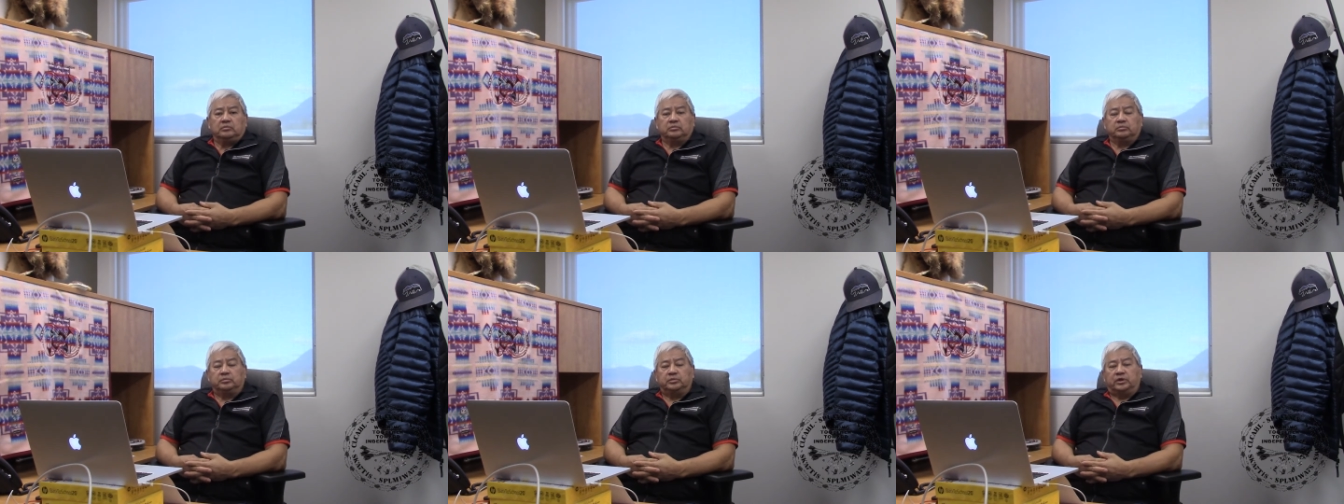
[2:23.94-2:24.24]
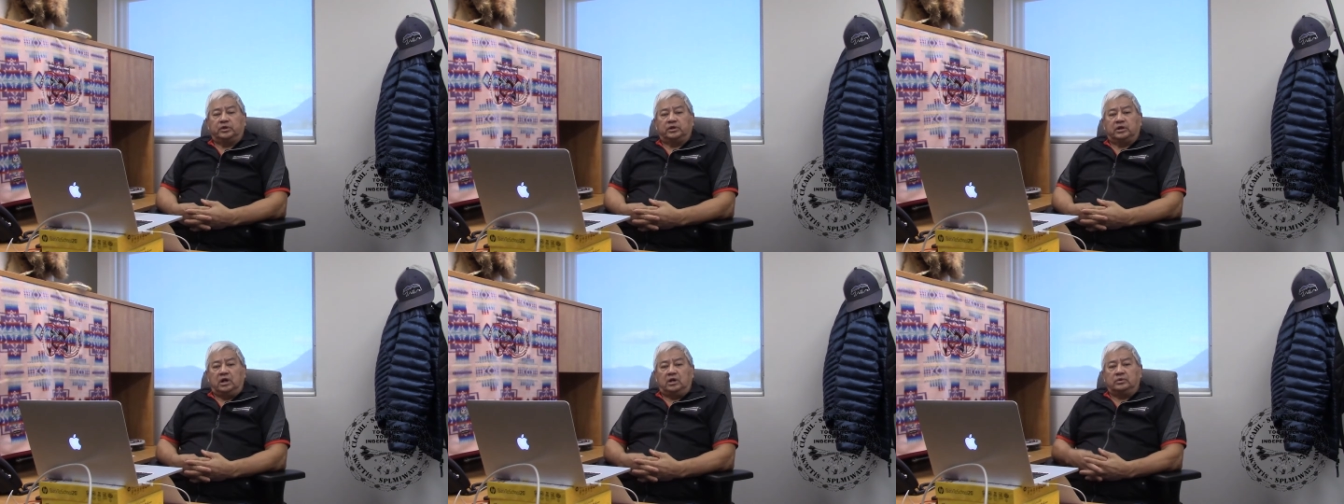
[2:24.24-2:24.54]

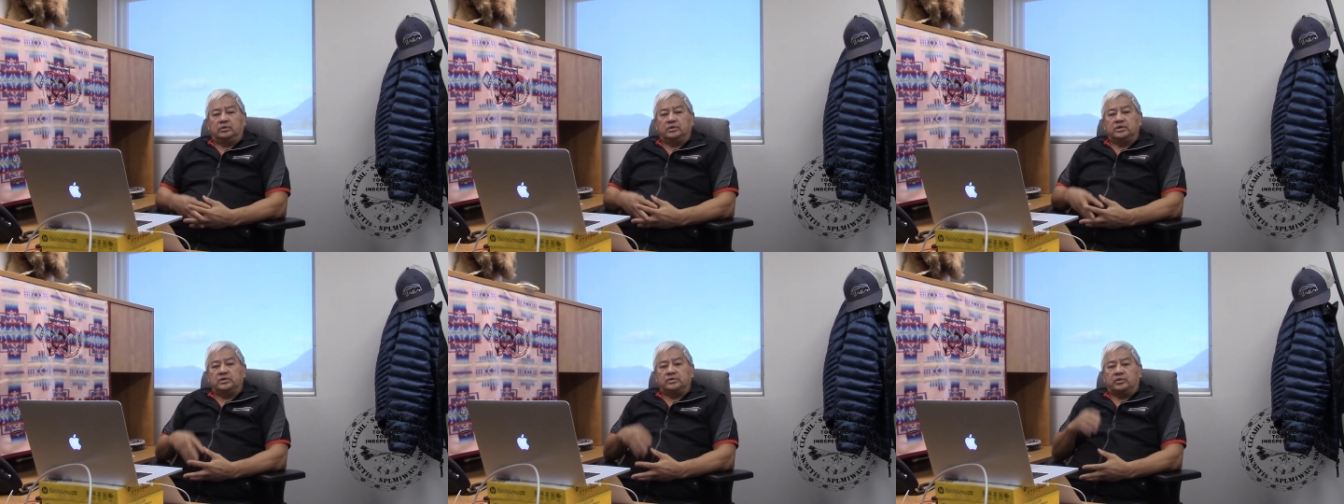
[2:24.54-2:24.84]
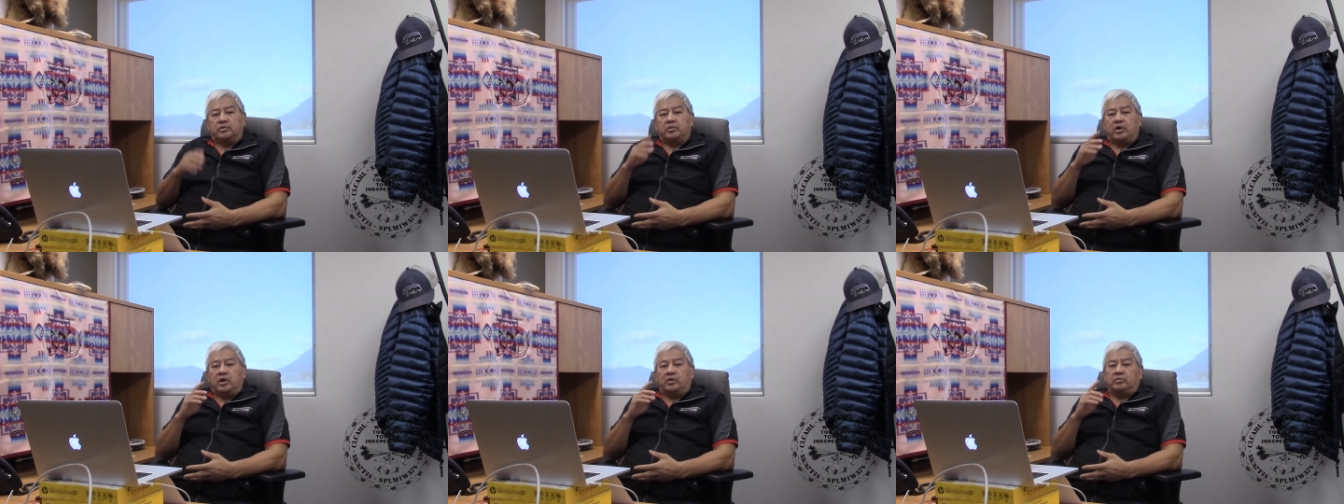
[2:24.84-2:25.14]
But always
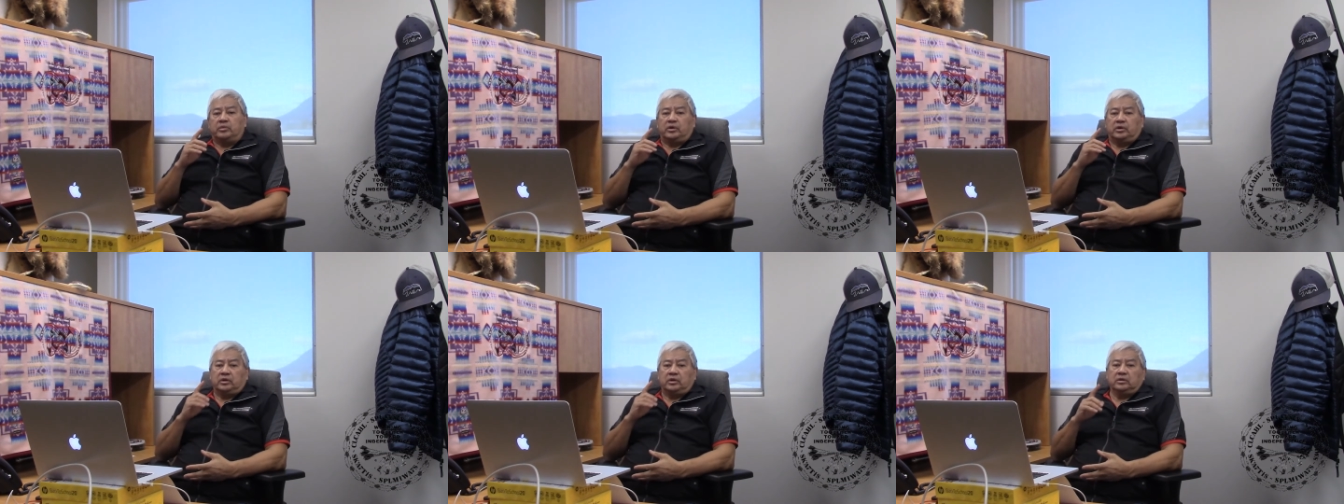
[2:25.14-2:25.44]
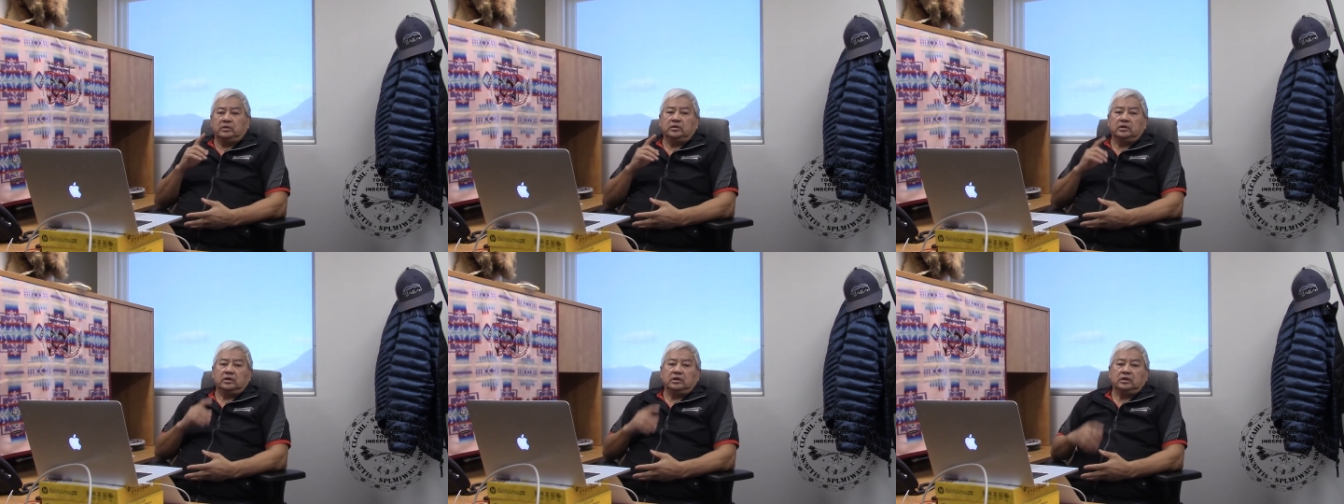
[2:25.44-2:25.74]
remember
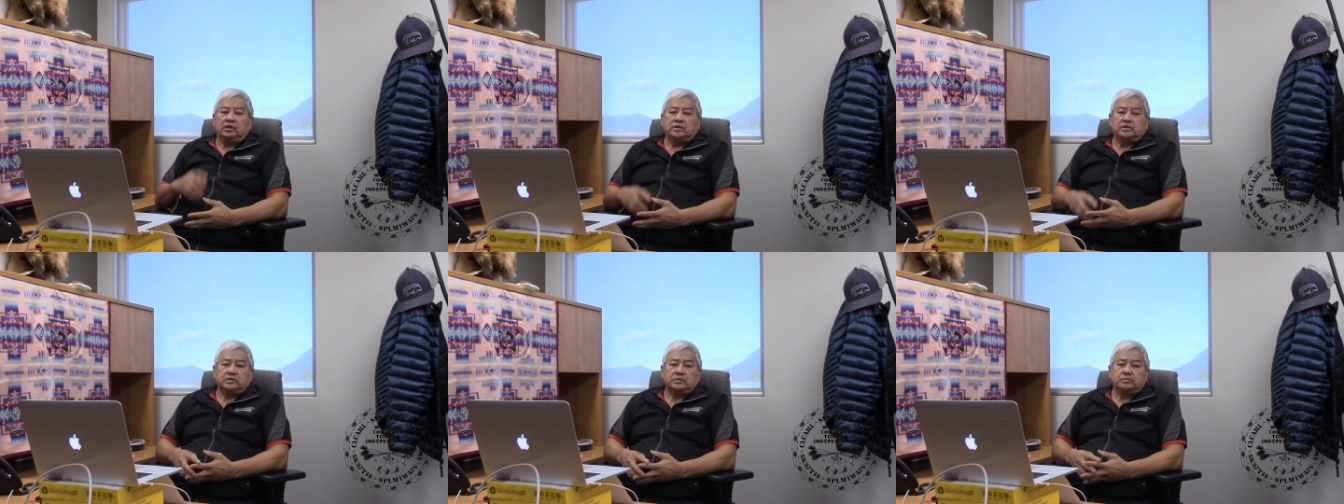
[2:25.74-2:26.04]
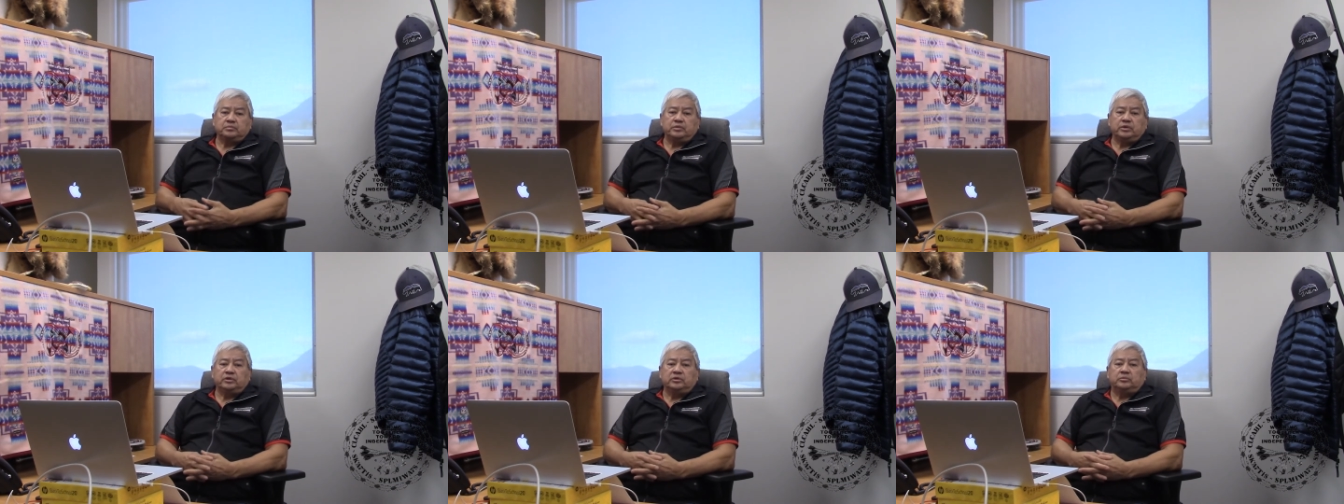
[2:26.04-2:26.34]
that it's
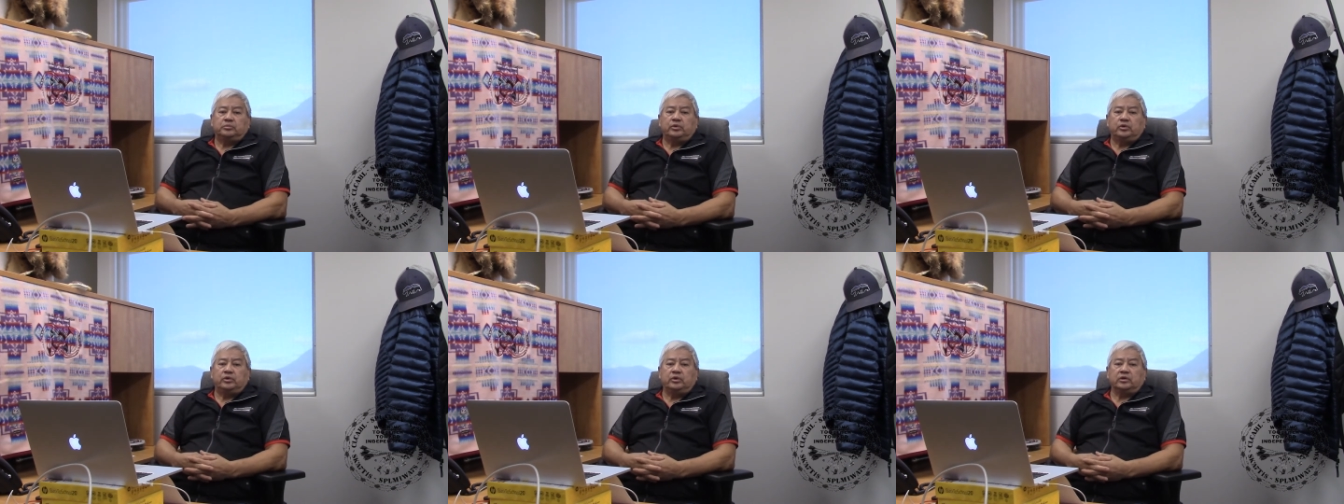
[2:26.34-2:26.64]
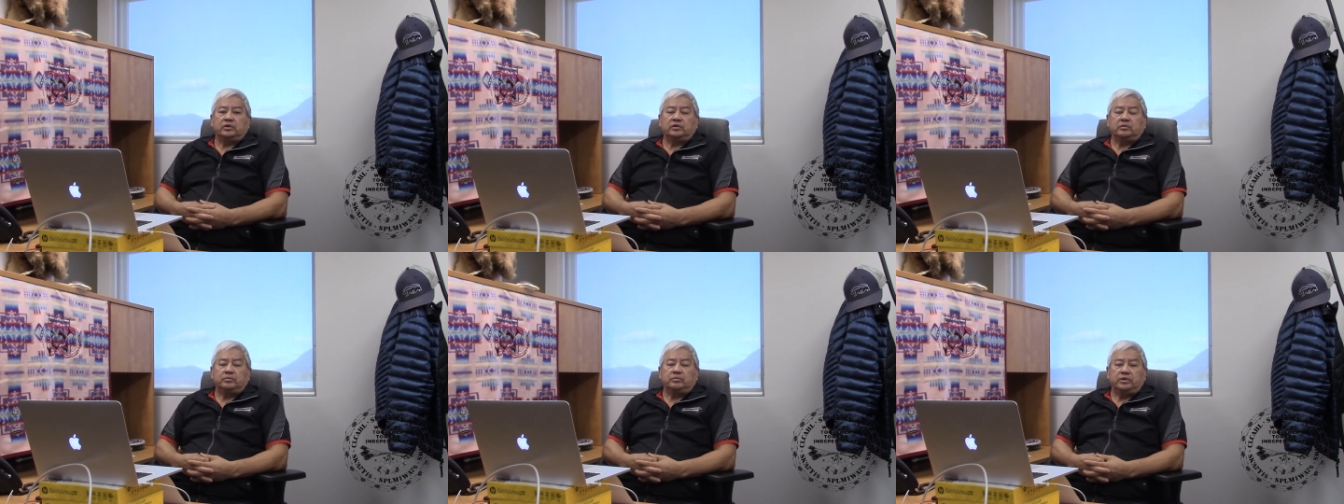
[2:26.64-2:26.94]
been
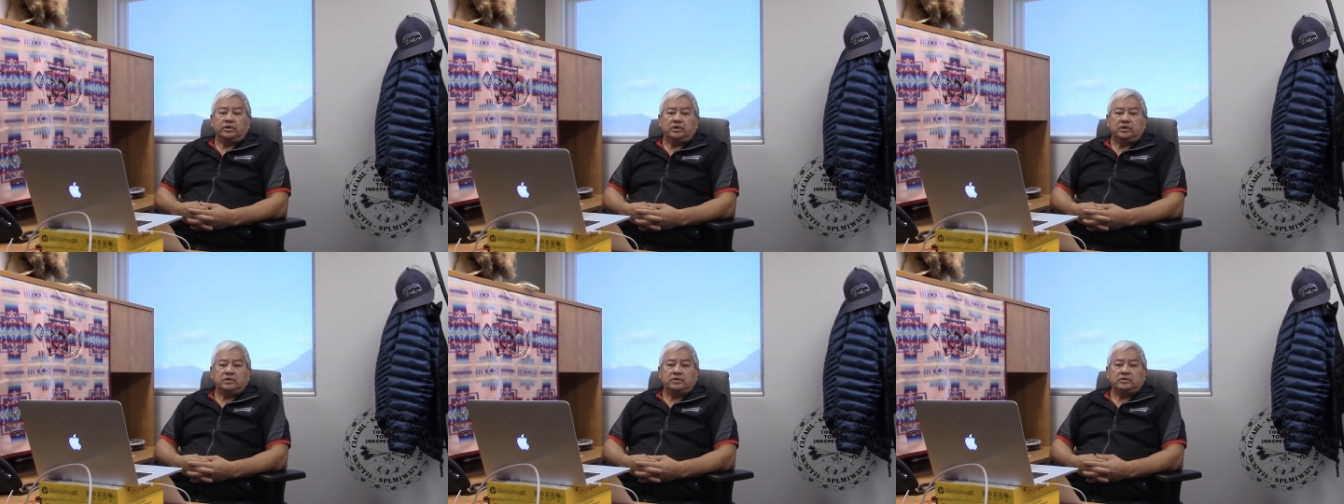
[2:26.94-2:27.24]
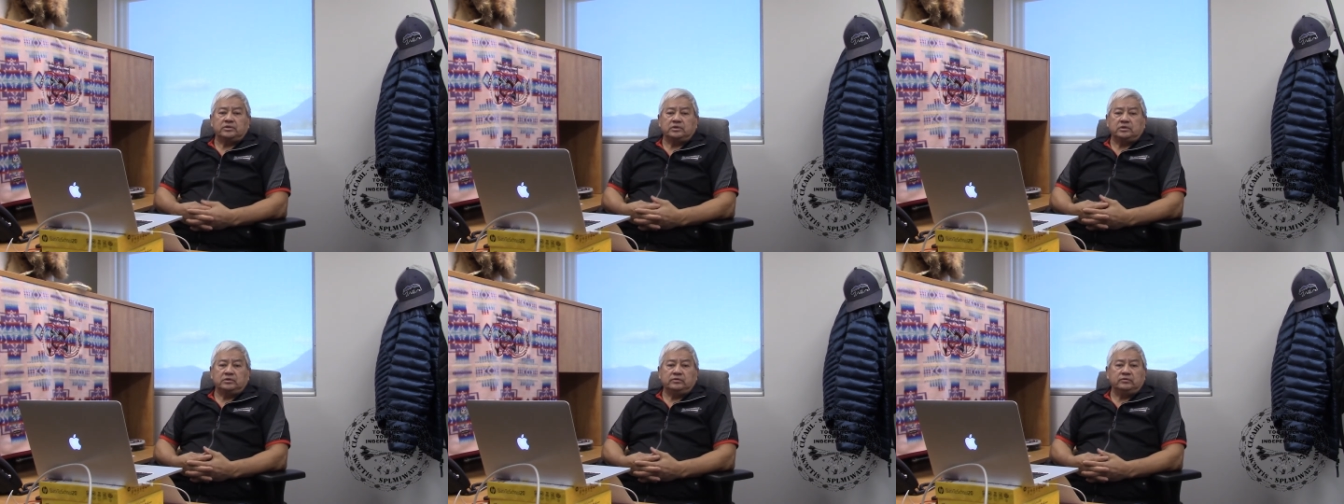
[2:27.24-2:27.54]
important
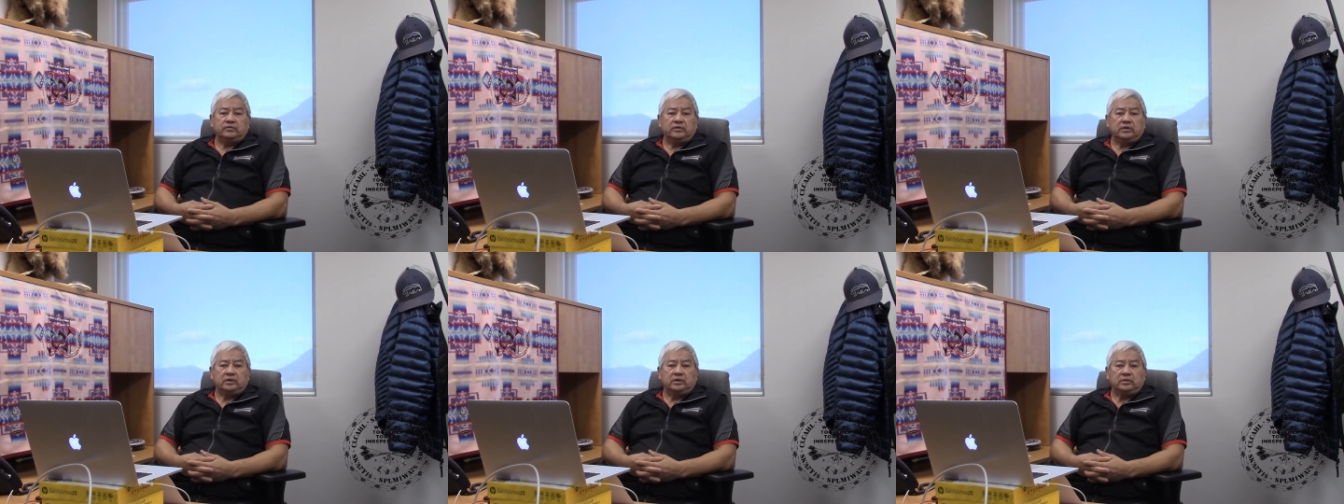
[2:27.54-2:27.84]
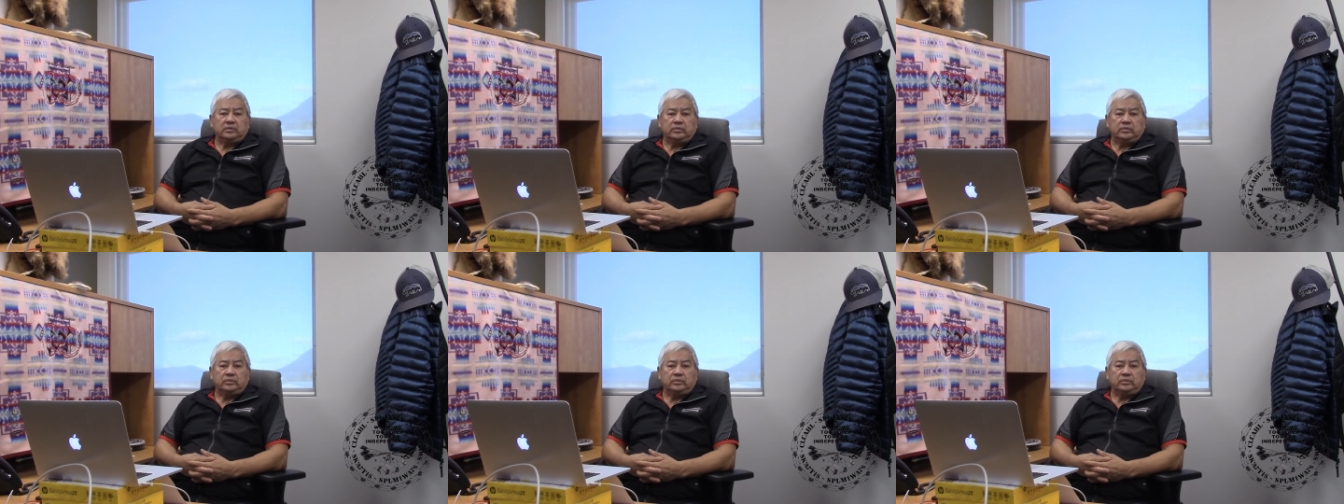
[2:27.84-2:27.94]
because you've uh,